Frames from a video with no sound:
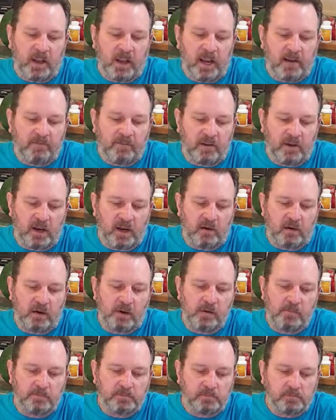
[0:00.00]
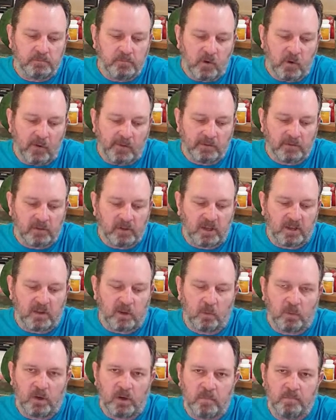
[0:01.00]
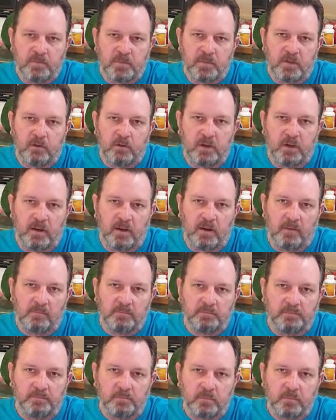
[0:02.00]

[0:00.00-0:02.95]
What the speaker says: half an hour, let the rub soak in